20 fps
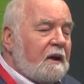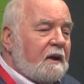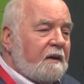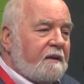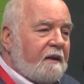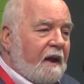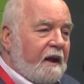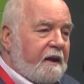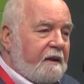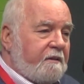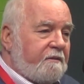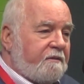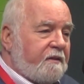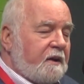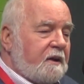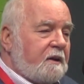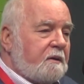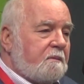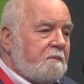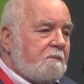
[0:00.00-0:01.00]
They've
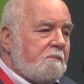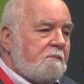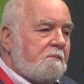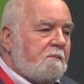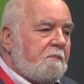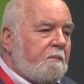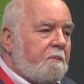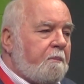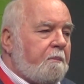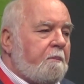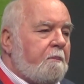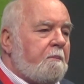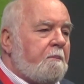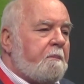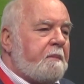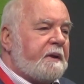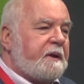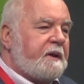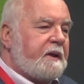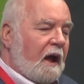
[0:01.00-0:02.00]

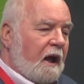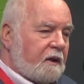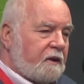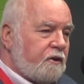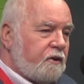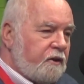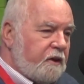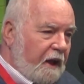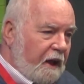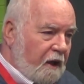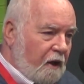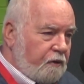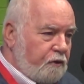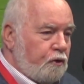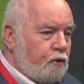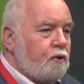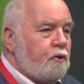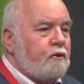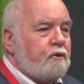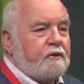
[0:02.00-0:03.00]
begun now
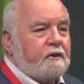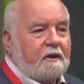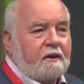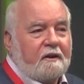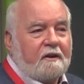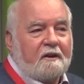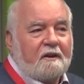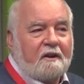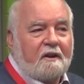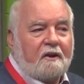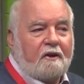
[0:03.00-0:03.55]
using